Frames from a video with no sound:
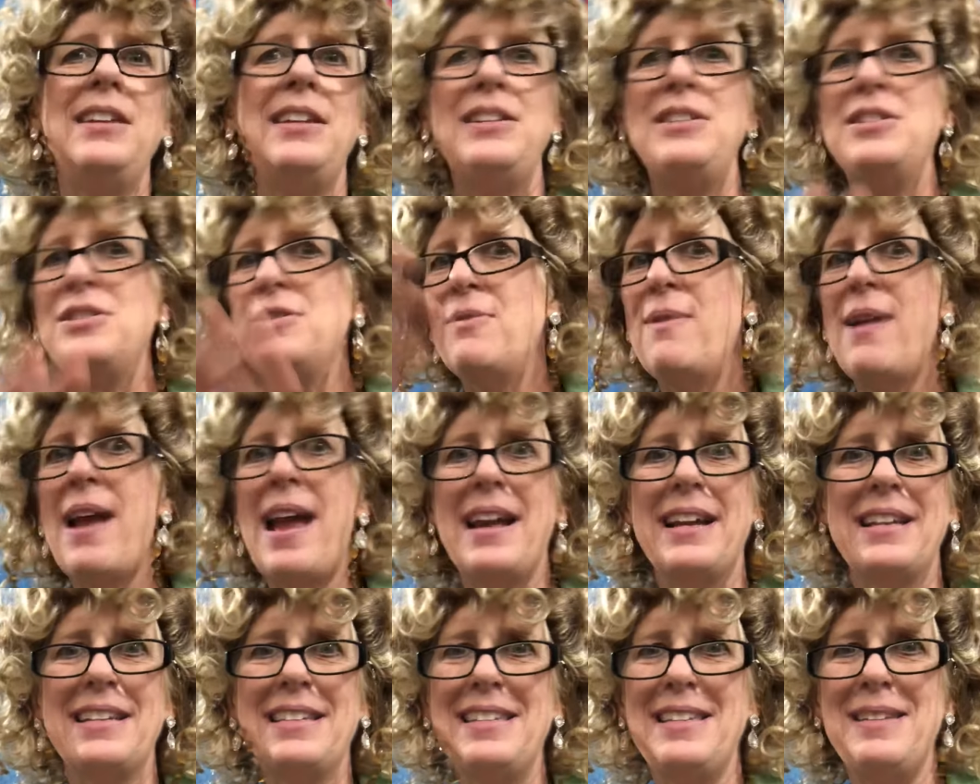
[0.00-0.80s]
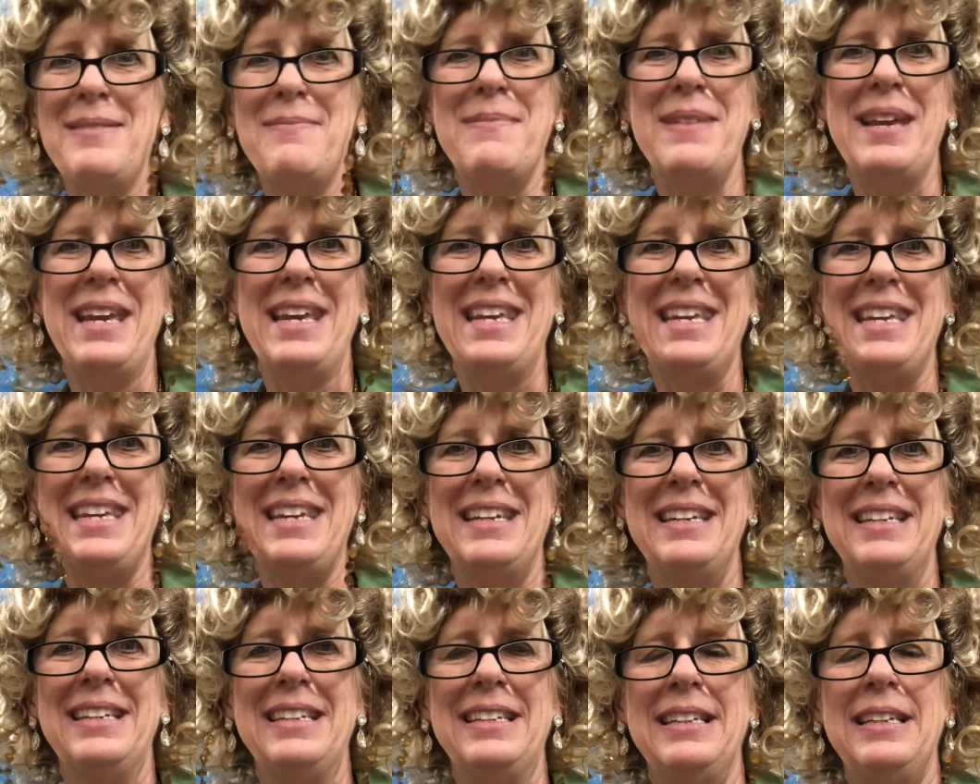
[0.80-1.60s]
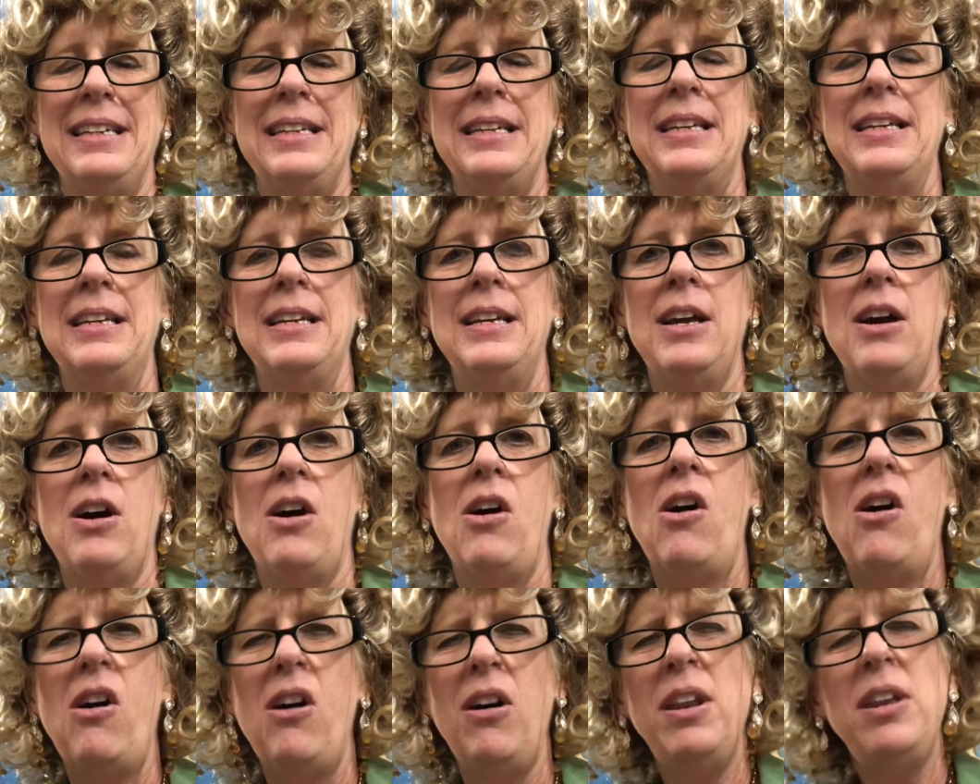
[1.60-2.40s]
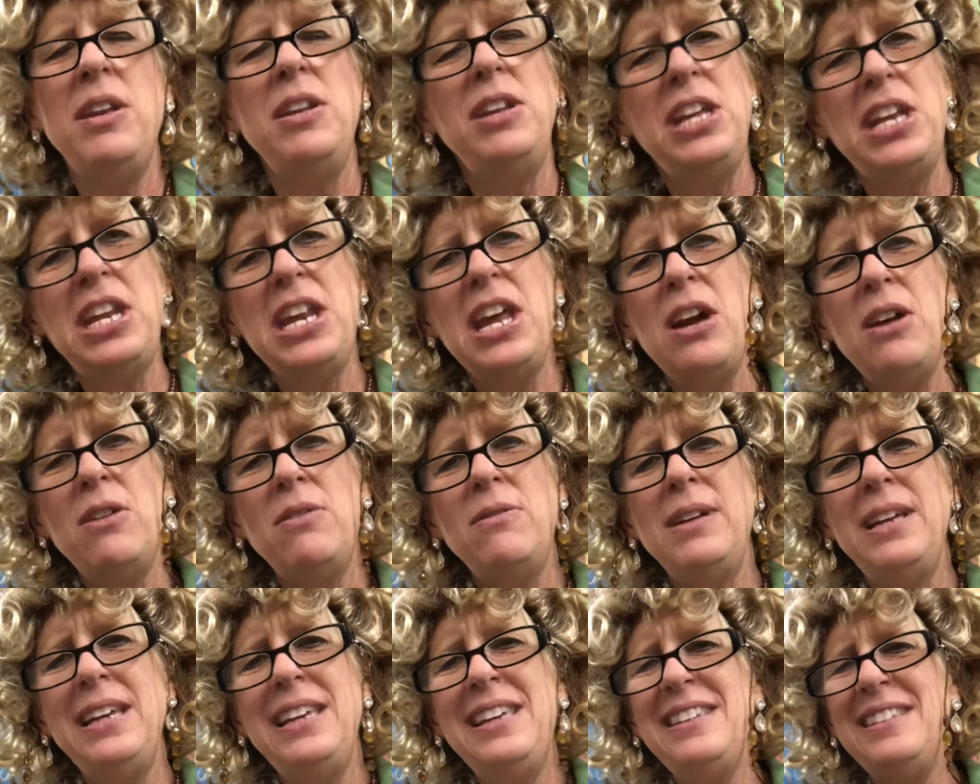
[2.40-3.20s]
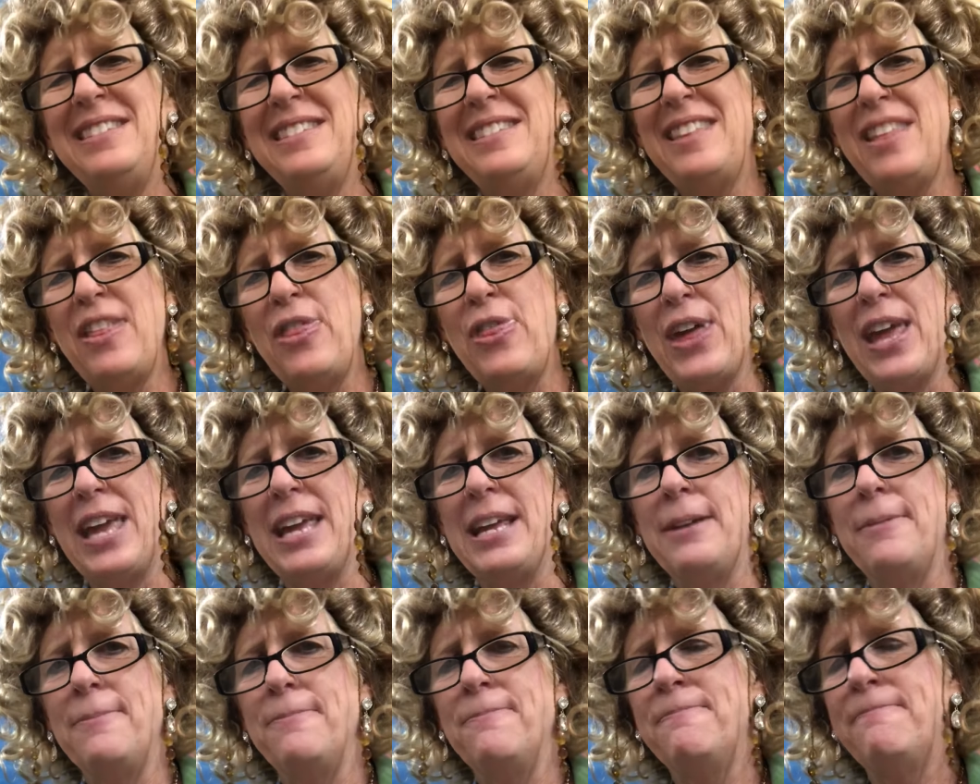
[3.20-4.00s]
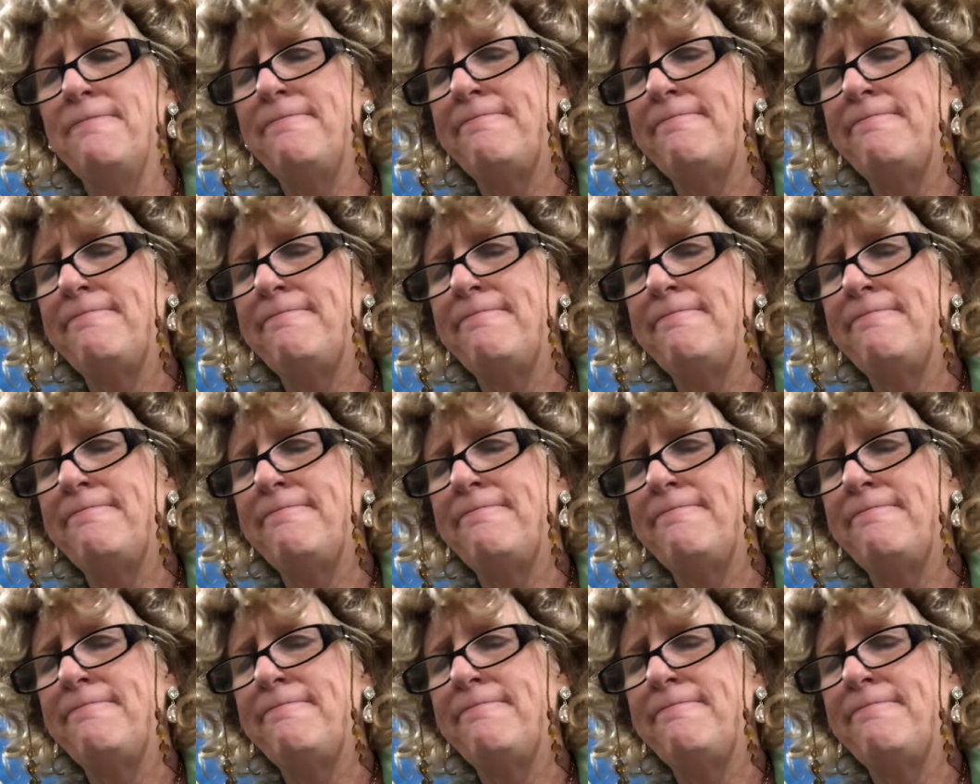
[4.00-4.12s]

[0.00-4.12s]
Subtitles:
and directing me. And, you know, here's the thing.